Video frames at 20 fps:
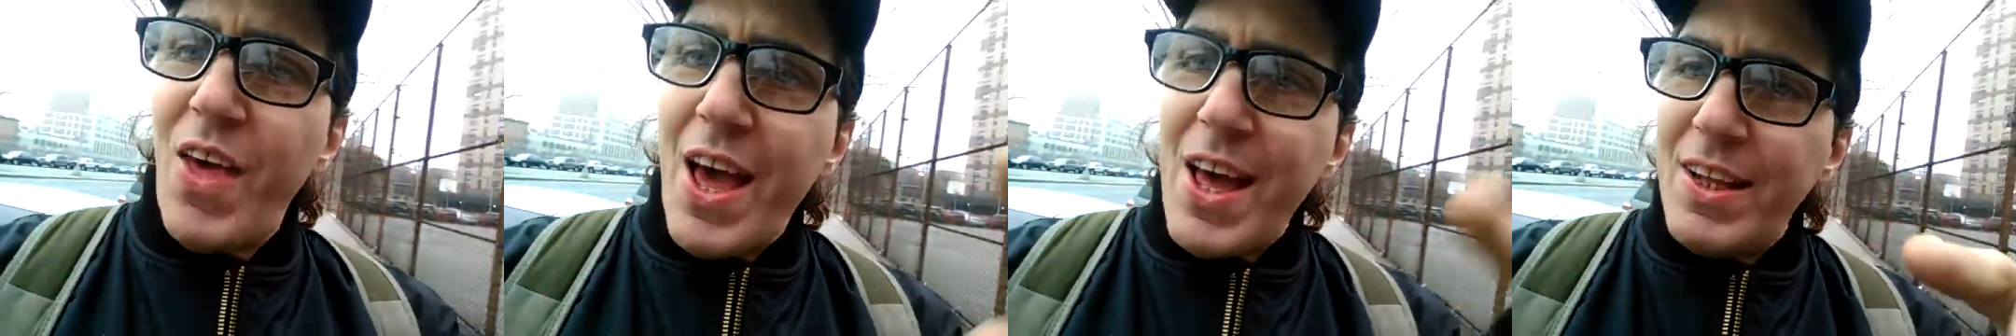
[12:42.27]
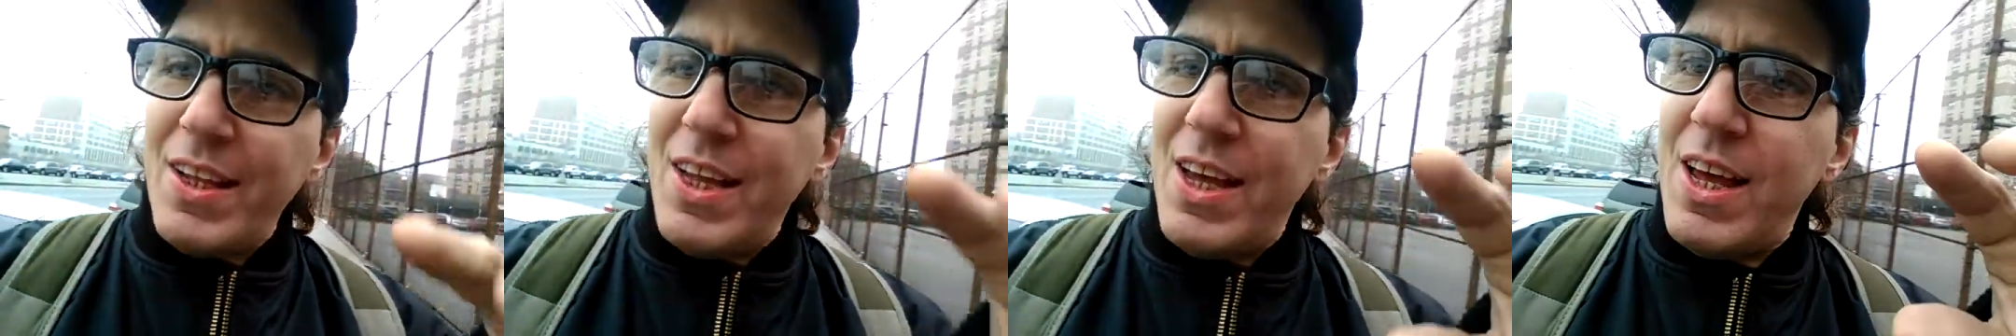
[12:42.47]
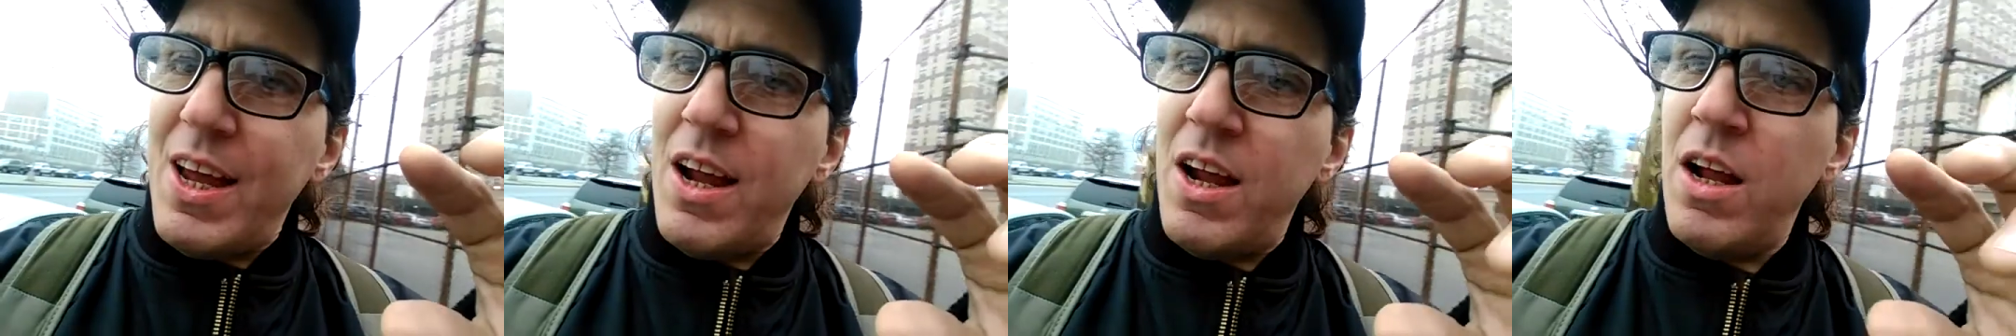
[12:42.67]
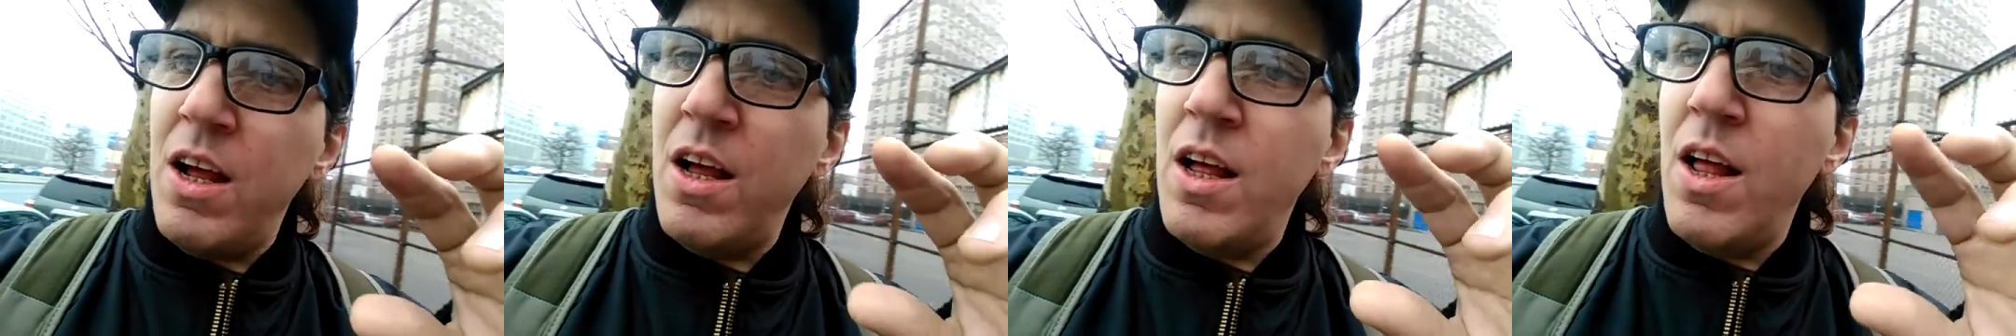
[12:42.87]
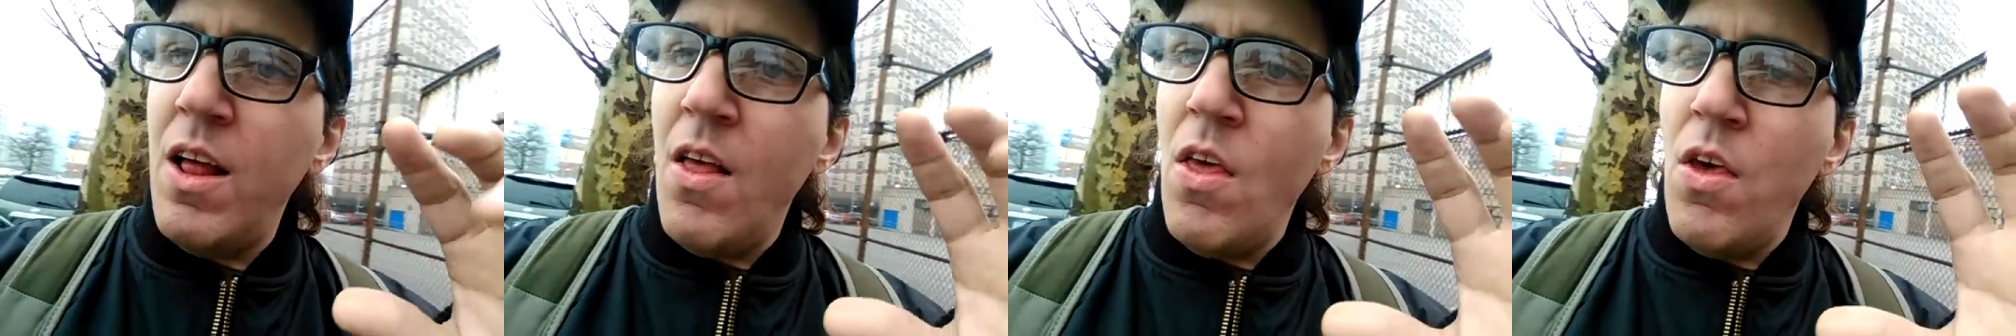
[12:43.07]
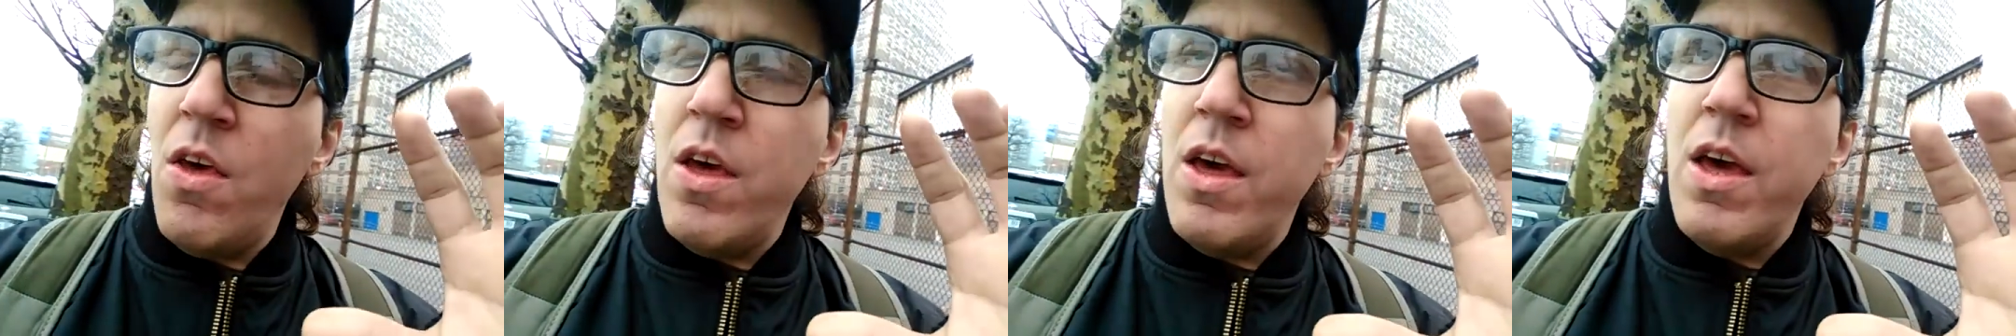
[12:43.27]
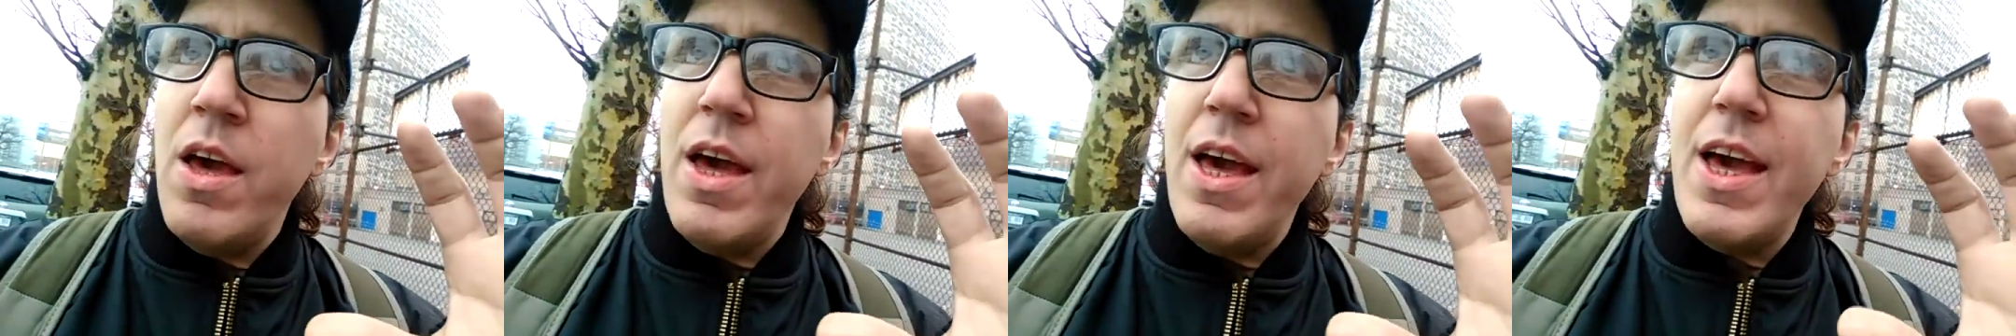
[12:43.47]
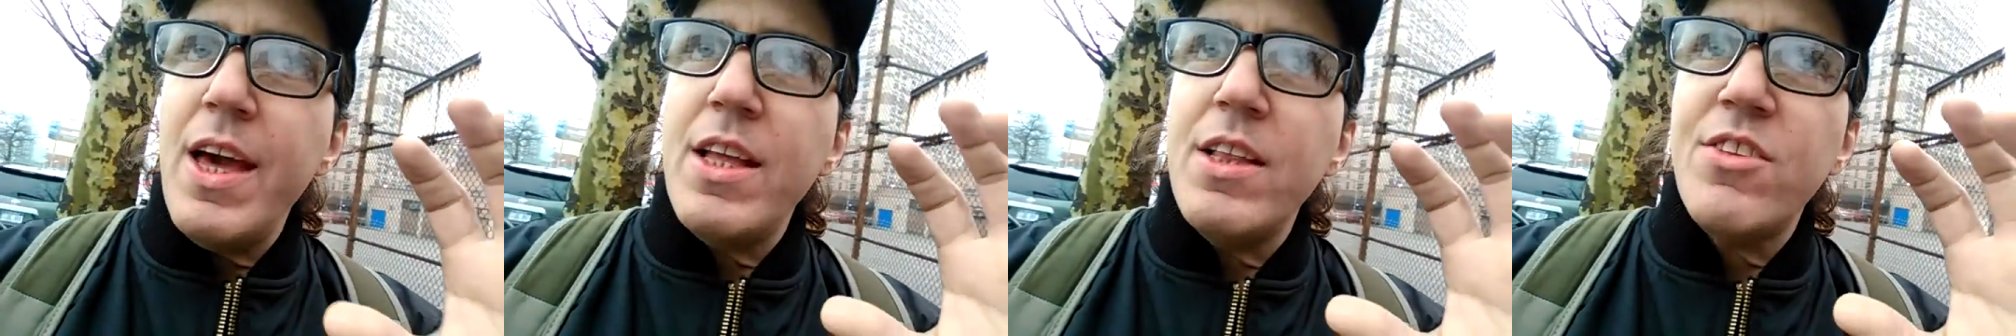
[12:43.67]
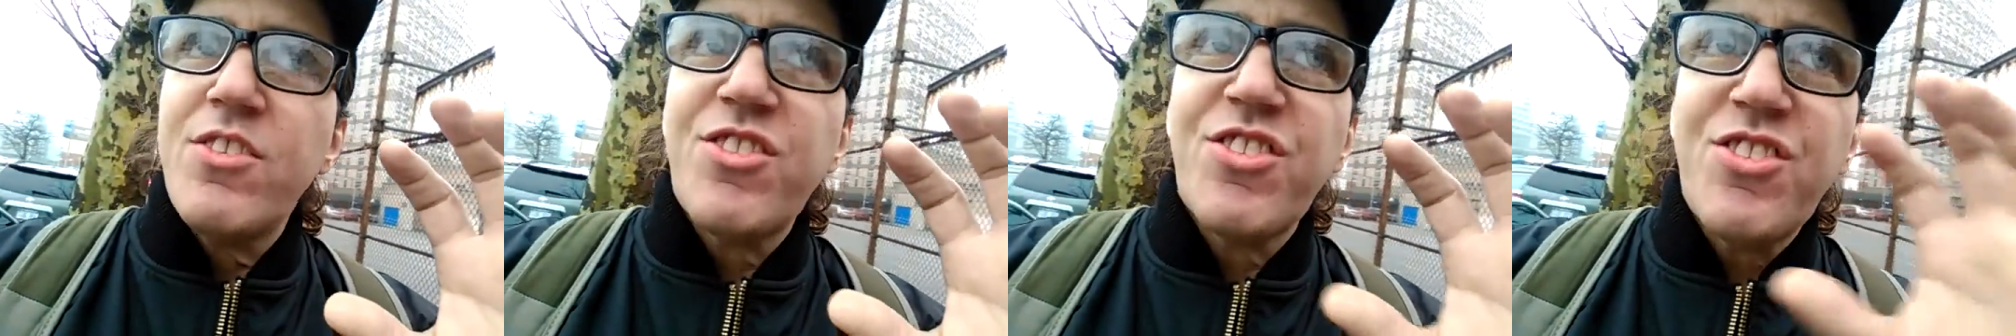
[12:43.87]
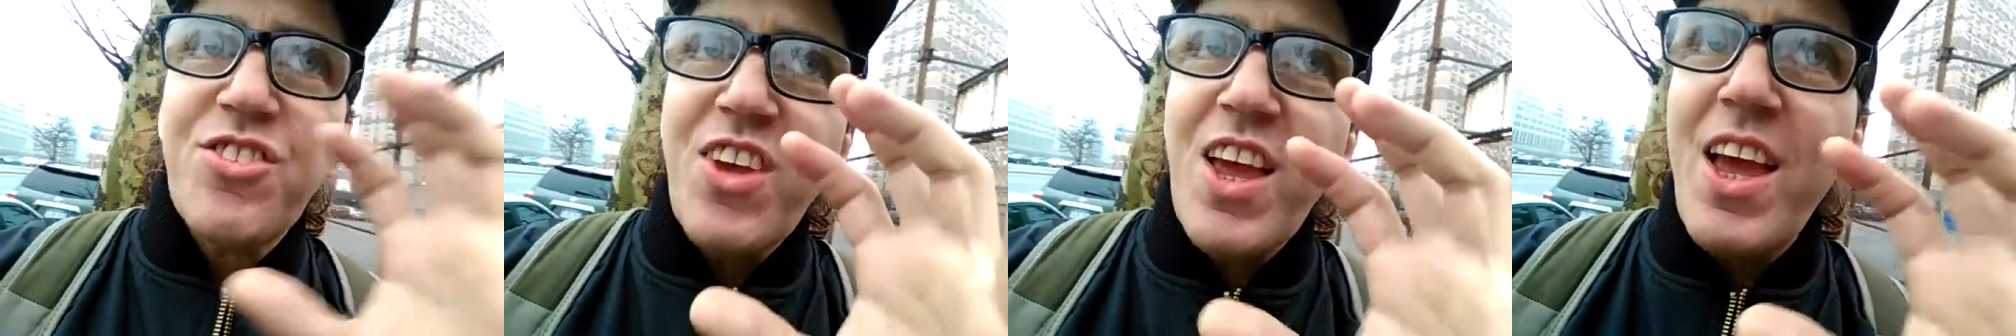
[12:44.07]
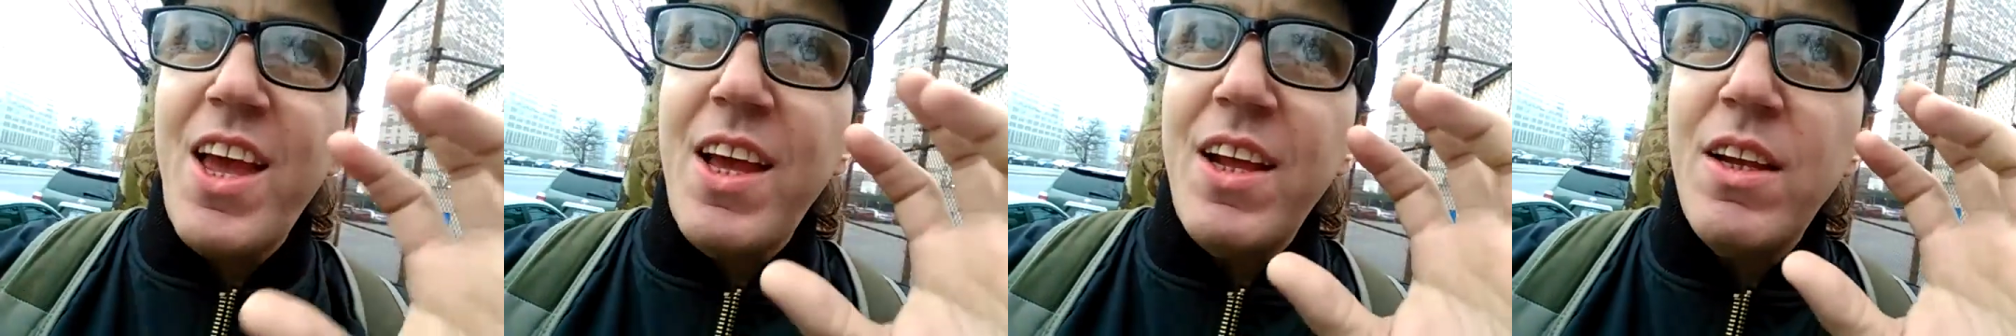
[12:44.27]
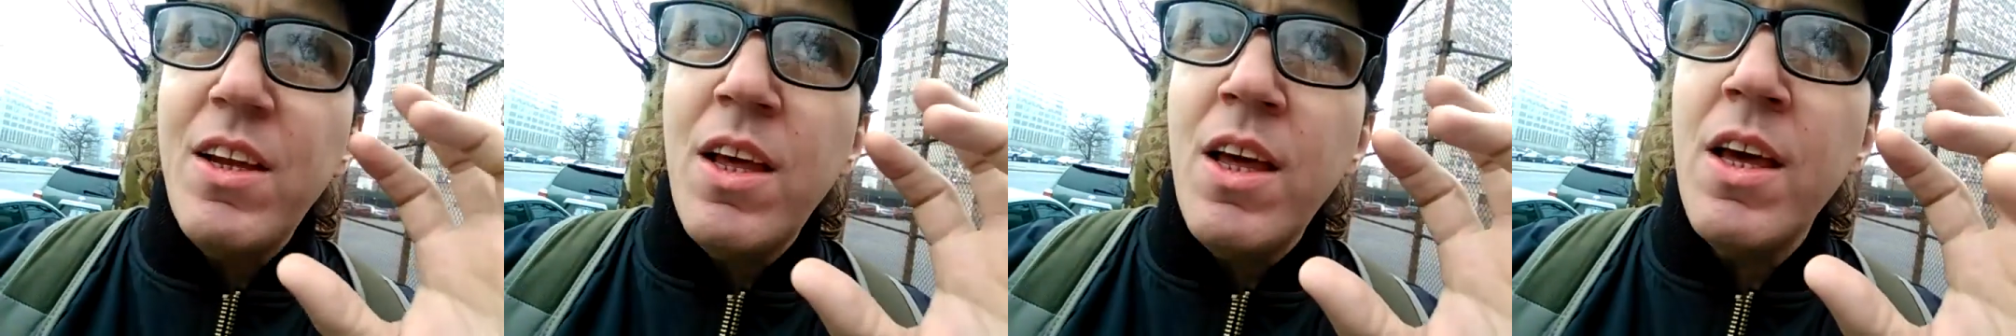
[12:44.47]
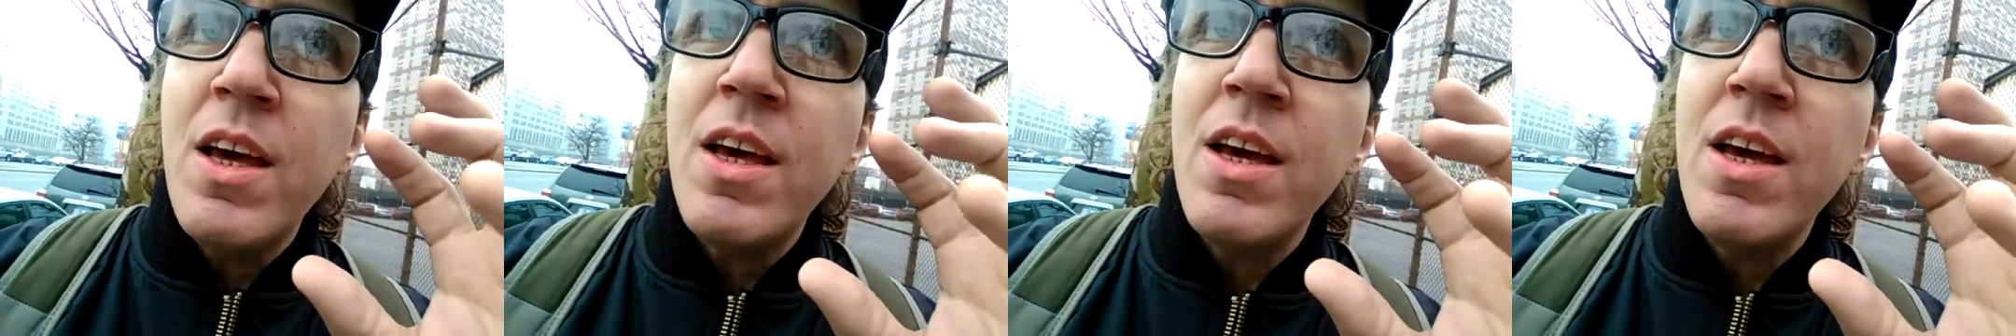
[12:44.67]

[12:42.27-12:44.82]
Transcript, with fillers: that insane